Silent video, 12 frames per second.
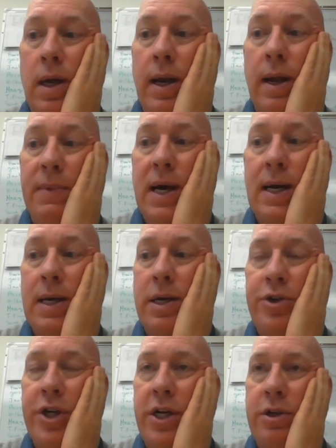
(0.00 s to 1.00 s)
And I'm not
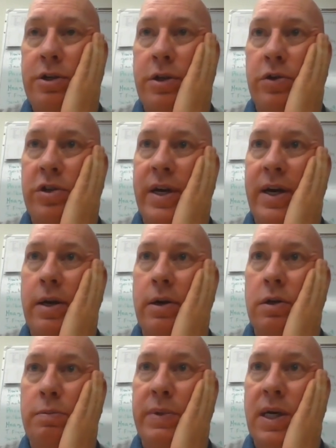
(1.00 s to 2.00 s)
going to change those
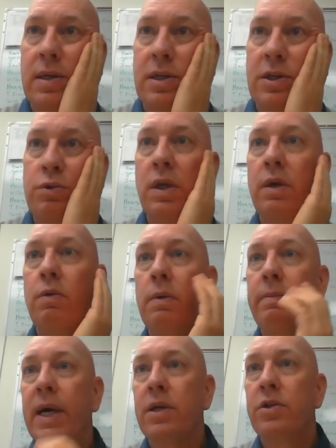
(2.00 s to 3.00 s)
standards because it's really
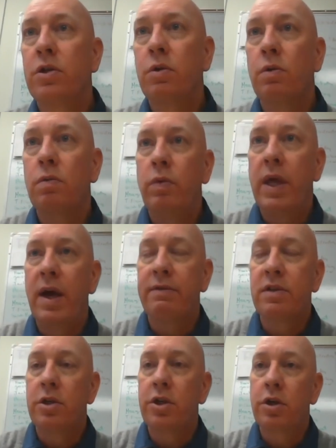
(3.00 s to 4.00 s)
what made us so we
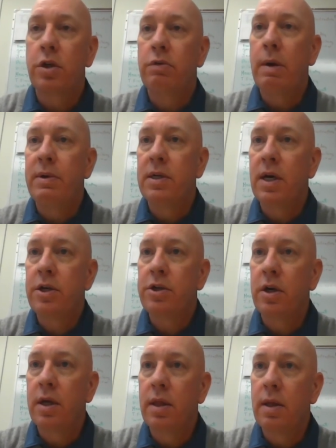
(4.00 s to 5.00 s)
have such a good
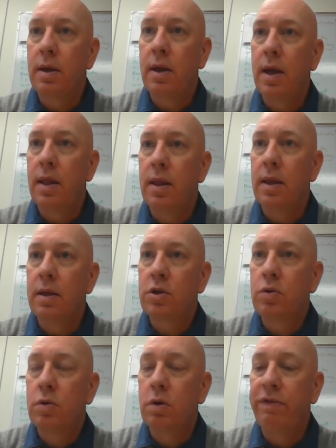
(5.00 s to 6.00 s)
reputation in the
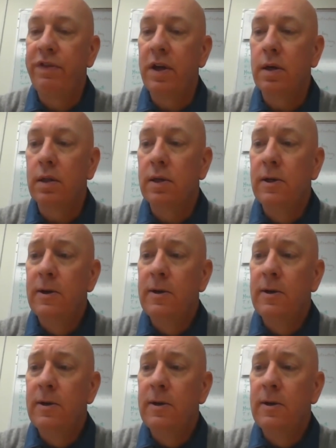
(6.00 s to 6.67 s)
school field.